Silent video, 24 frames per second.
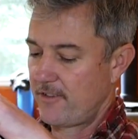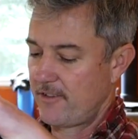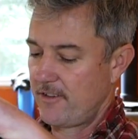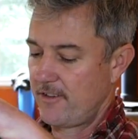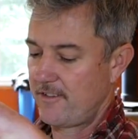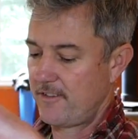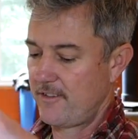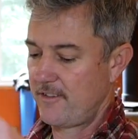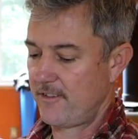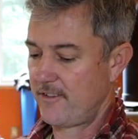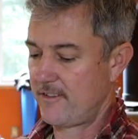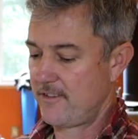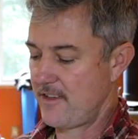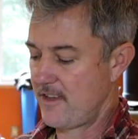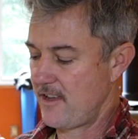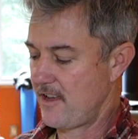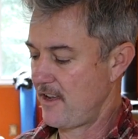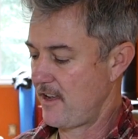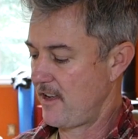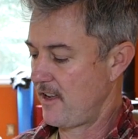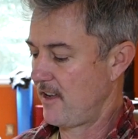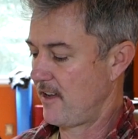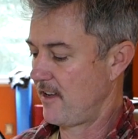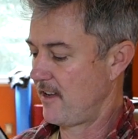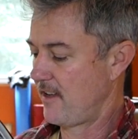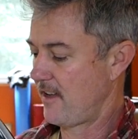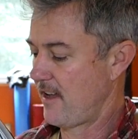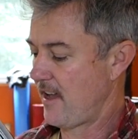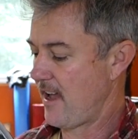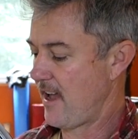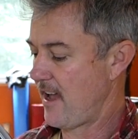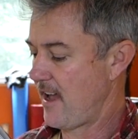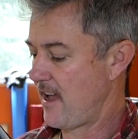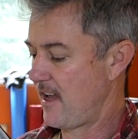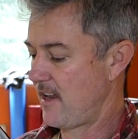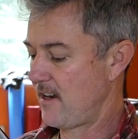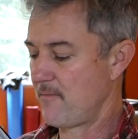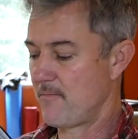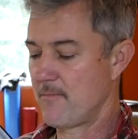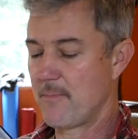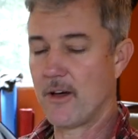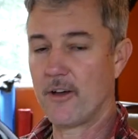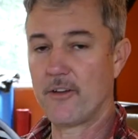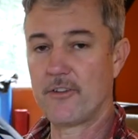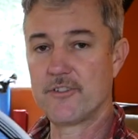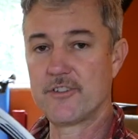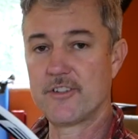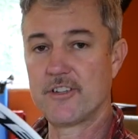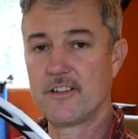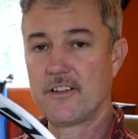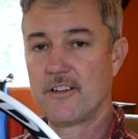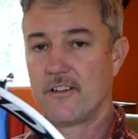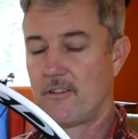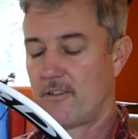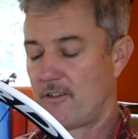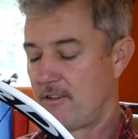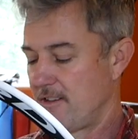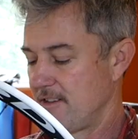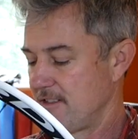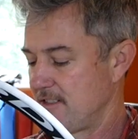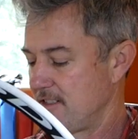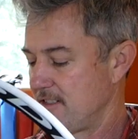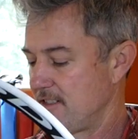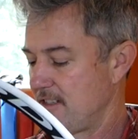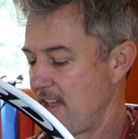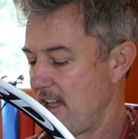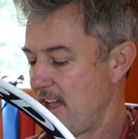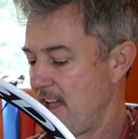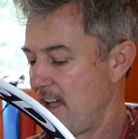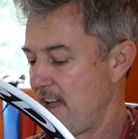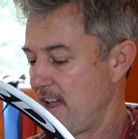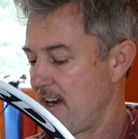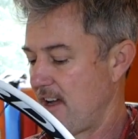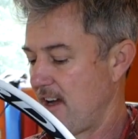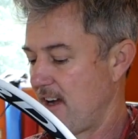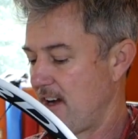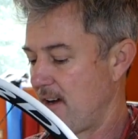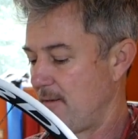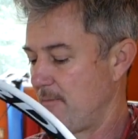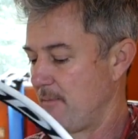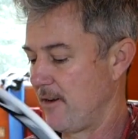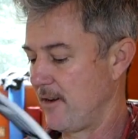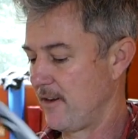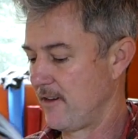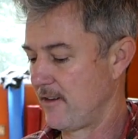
This is the head Belgian, or this is the head hub.